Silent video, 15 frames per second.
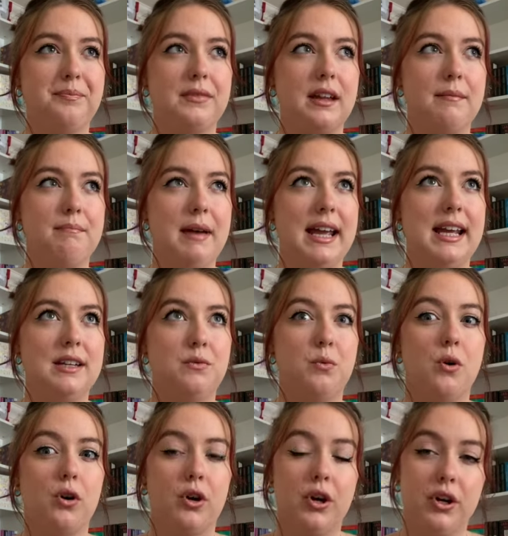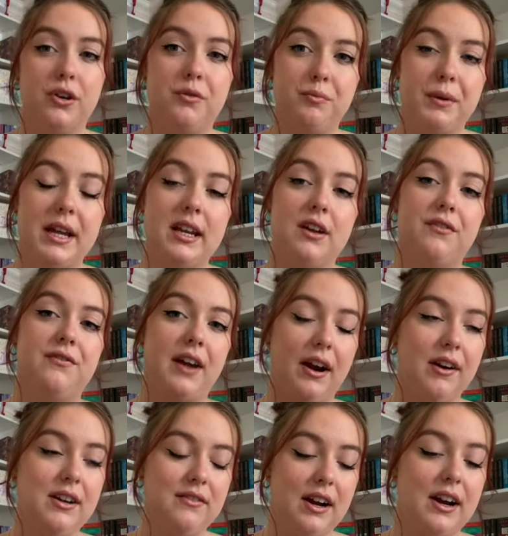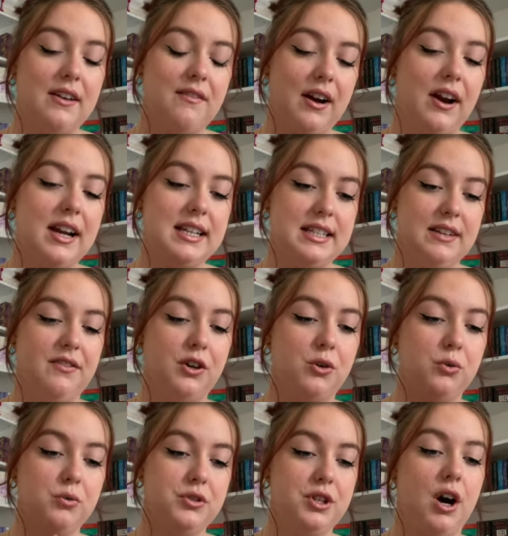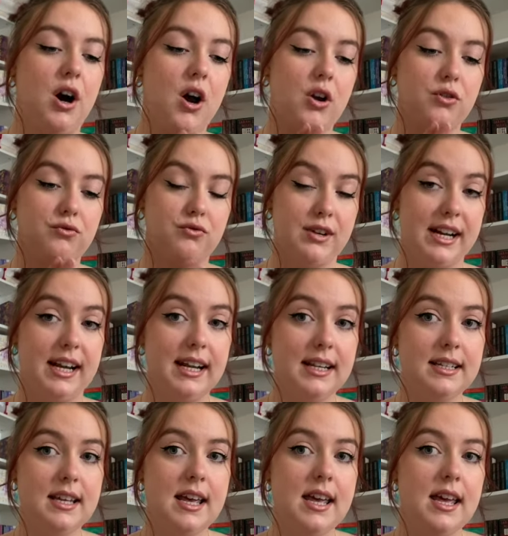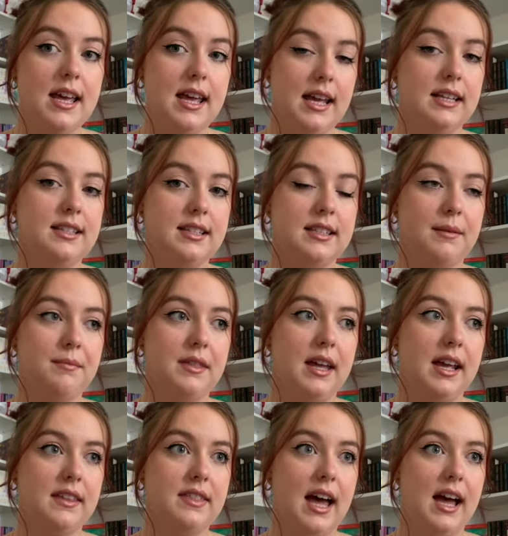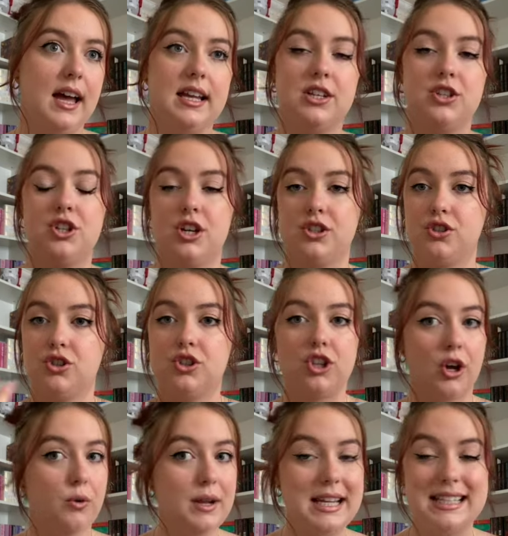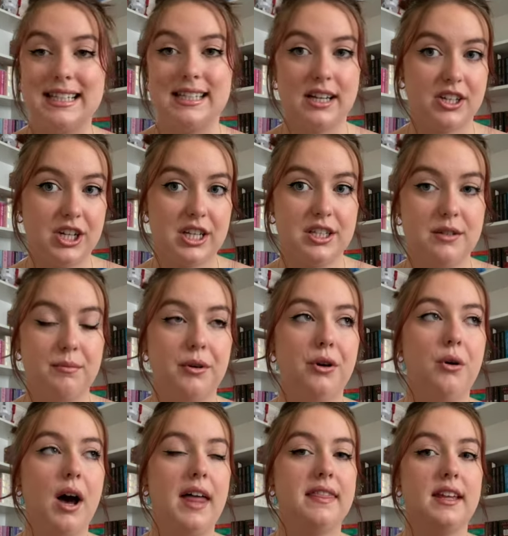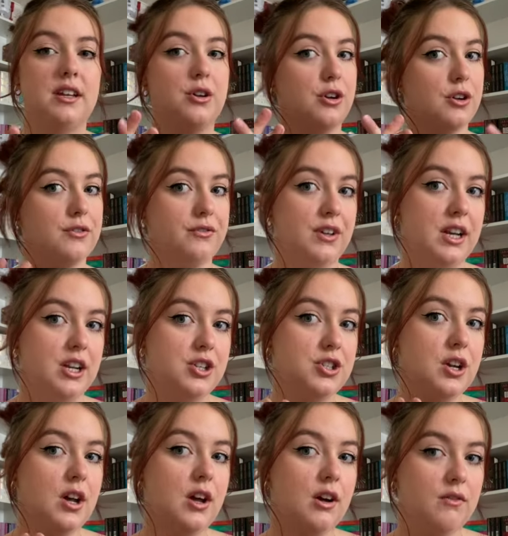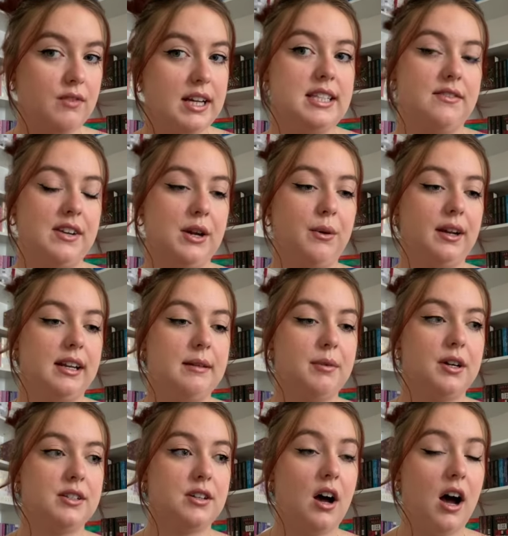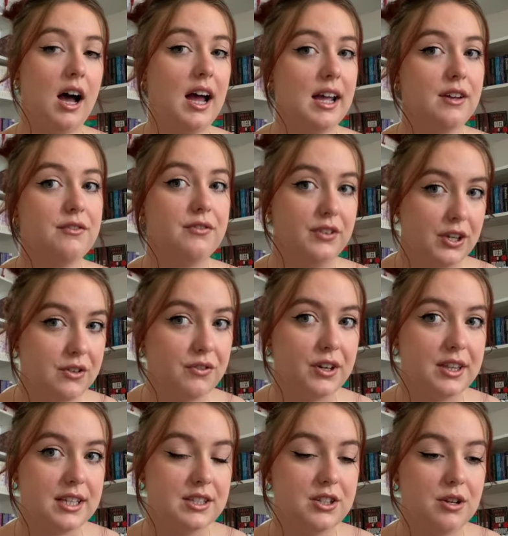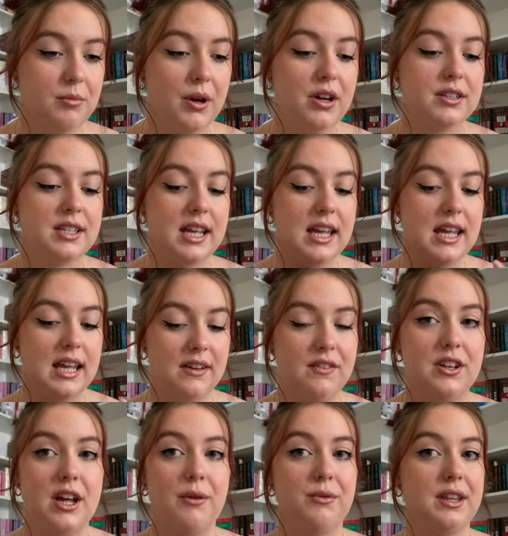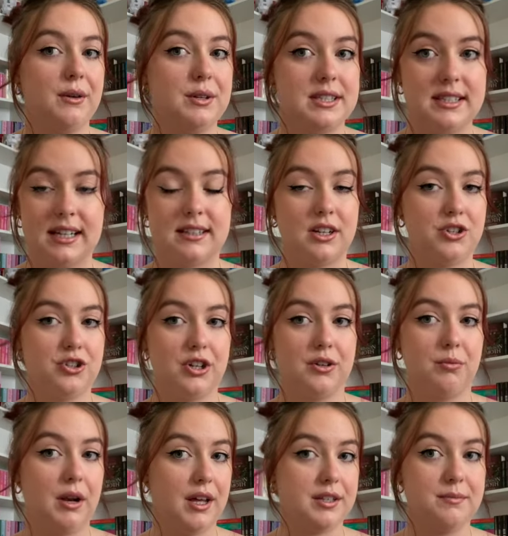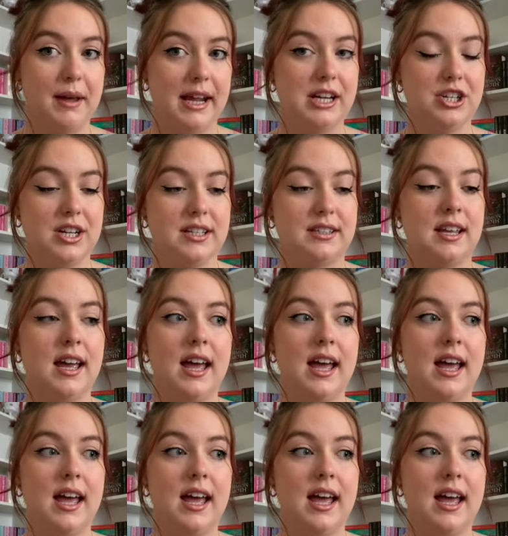made what could have been a very, very, very difficult, dark read into something that is just so easily digestible and that you can finish relatively quickly, because I flew through these two books even though they were 600 plus pages.